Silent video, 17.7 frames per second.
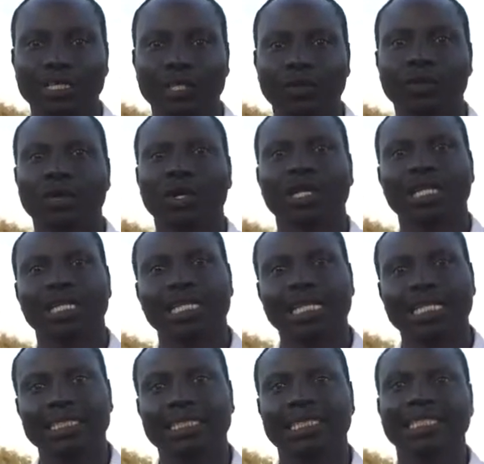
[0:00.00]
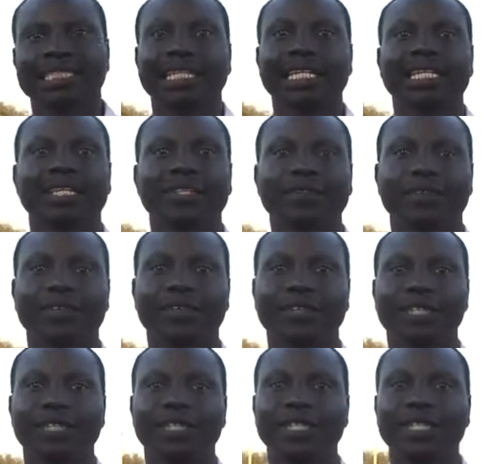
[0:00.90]
the work that is intended
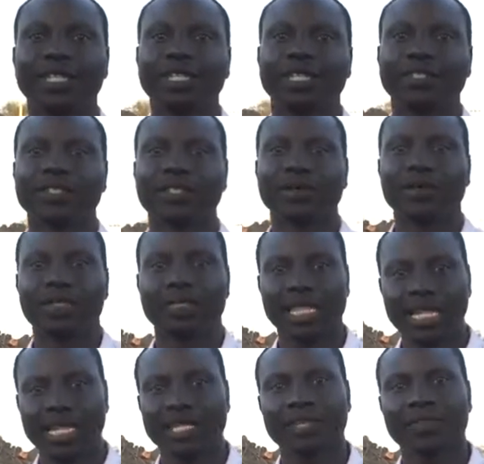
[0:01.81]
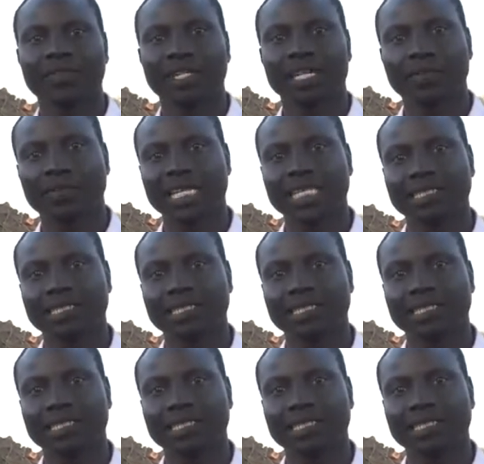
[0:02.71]
for. So thank you very